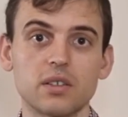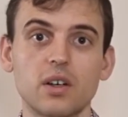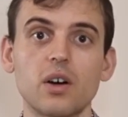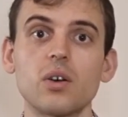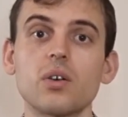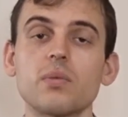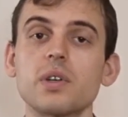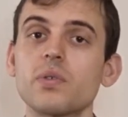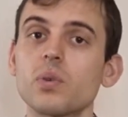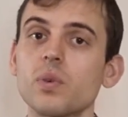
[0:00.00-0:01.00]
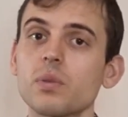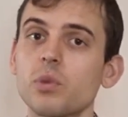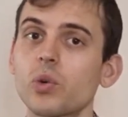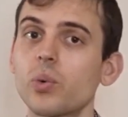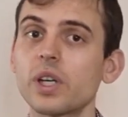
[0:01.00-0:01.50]
or if you want more
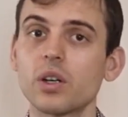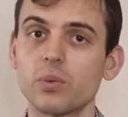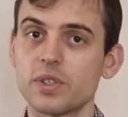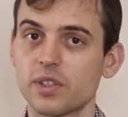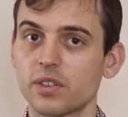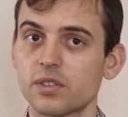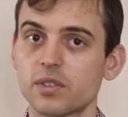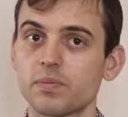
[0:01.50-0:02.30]
quicker results,